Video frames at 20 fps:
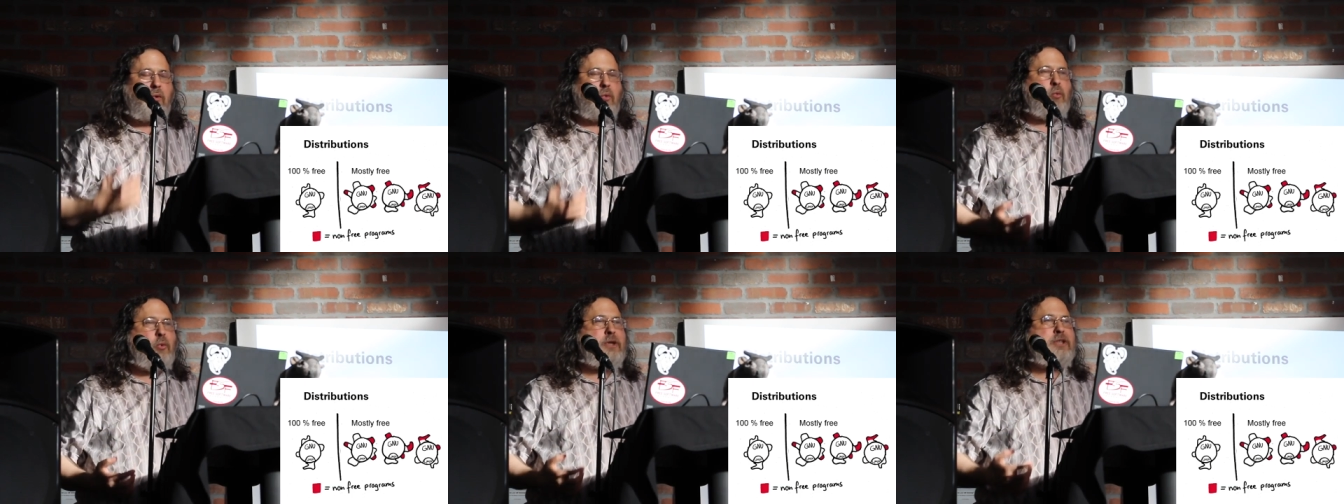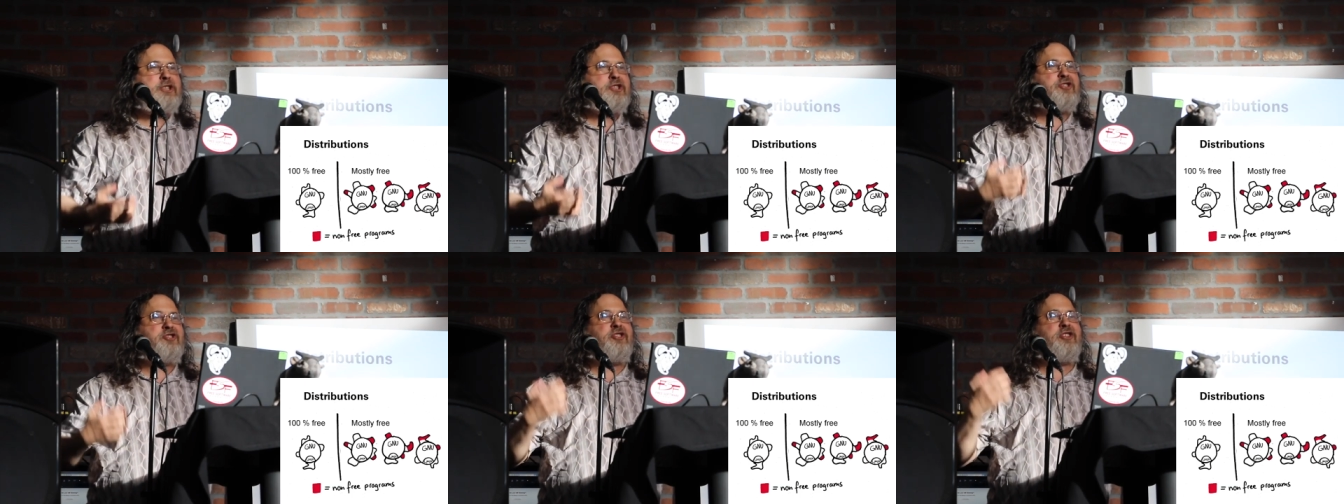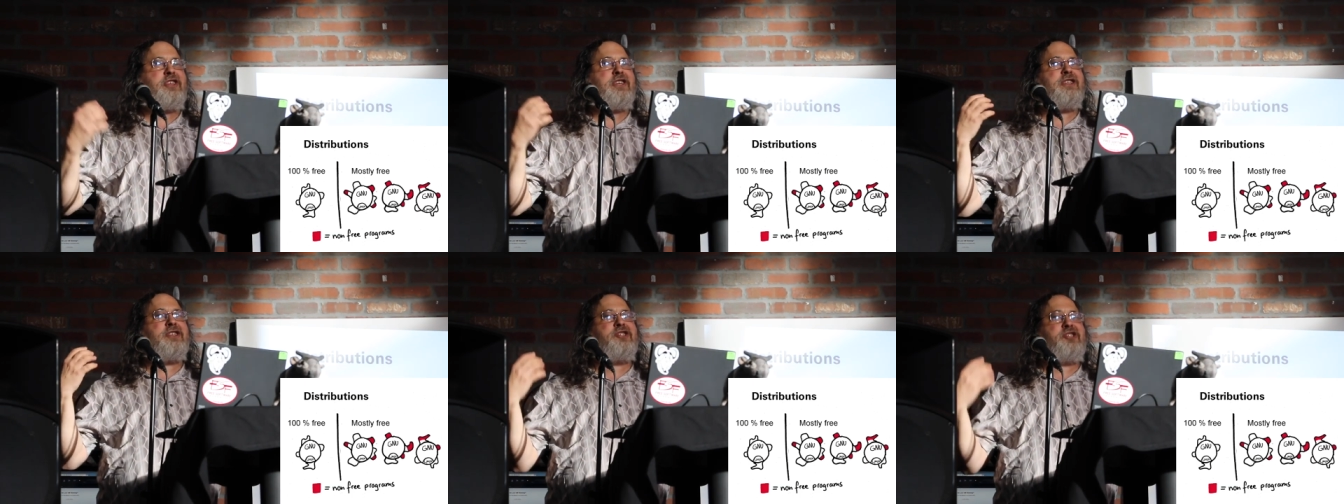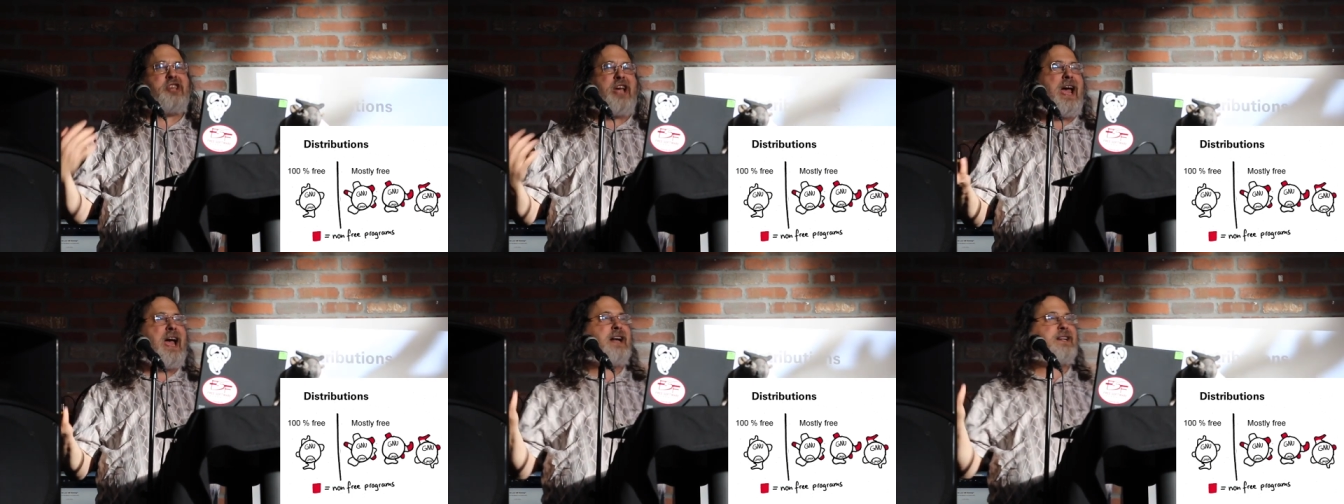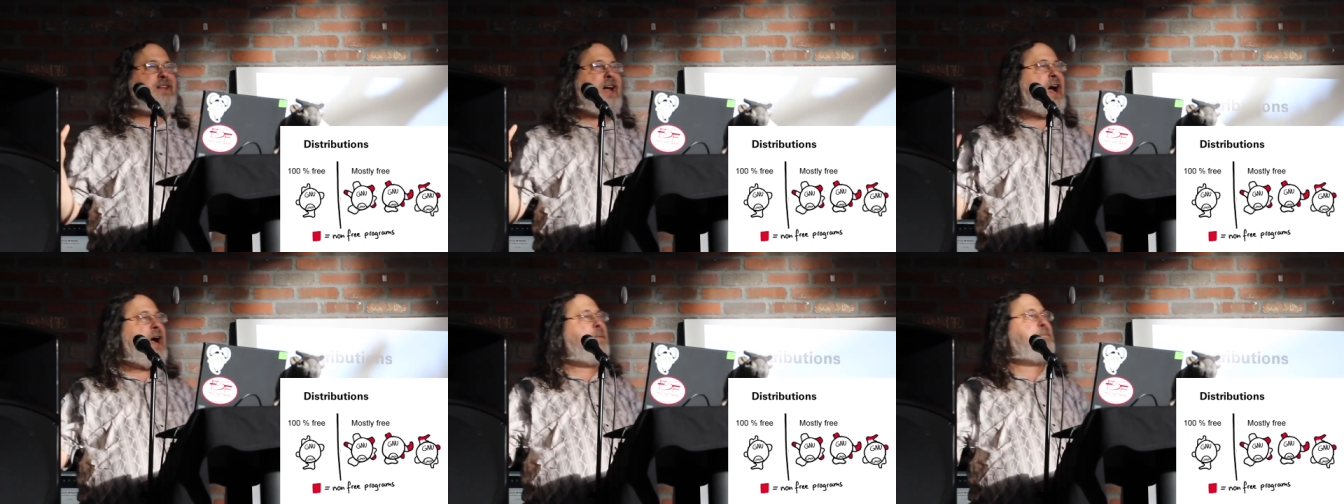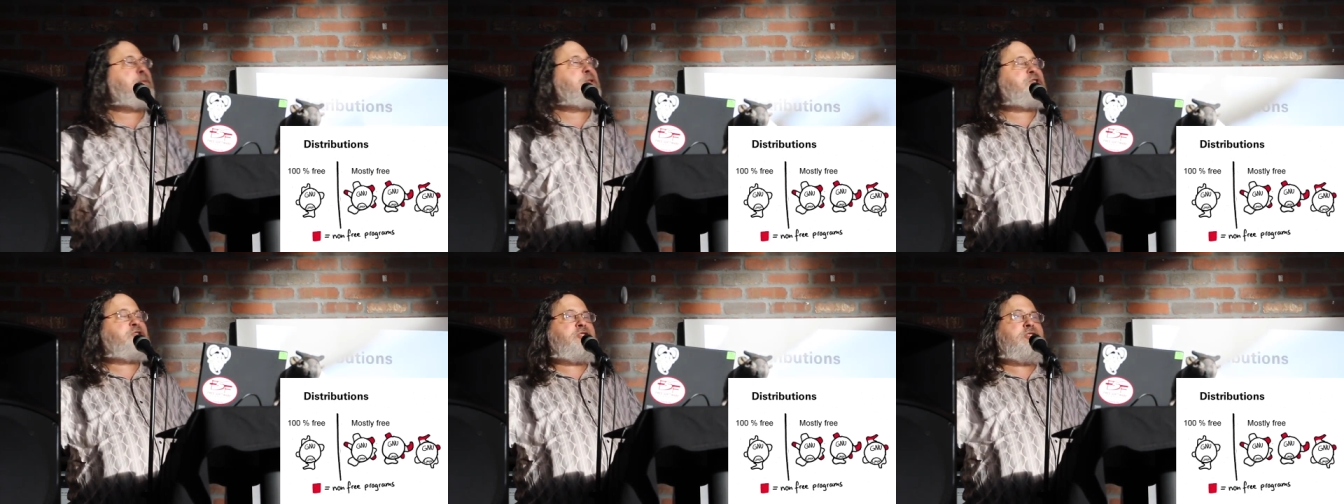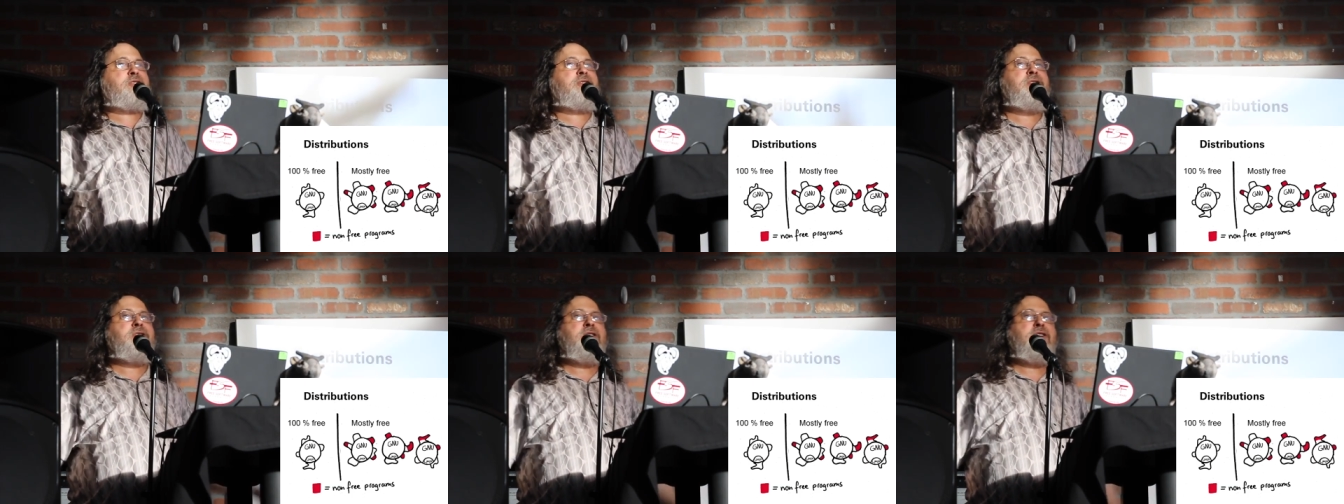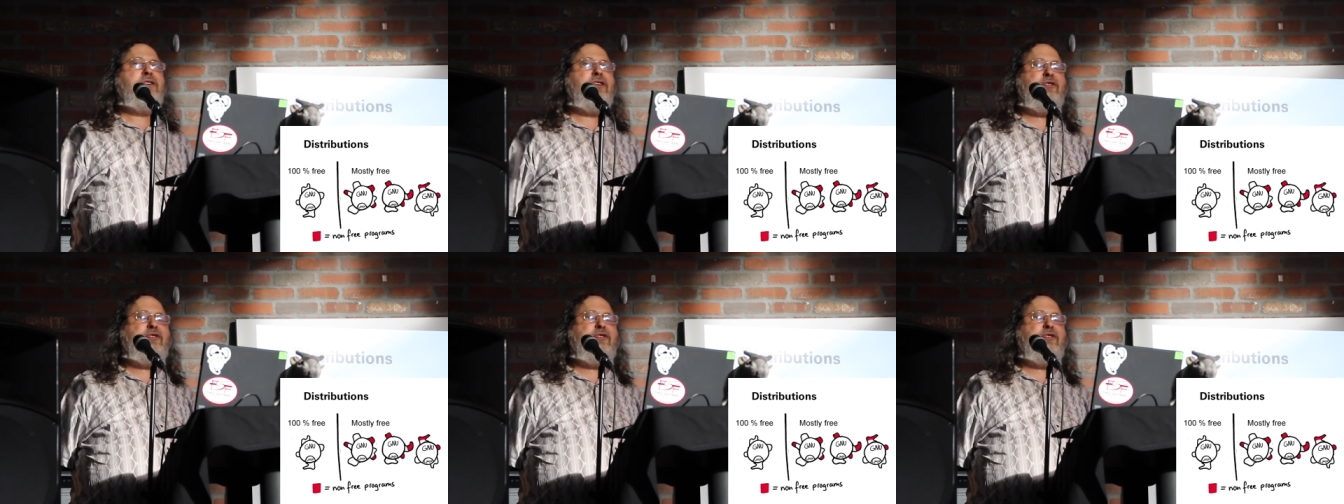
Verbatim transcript: which is the exact opposite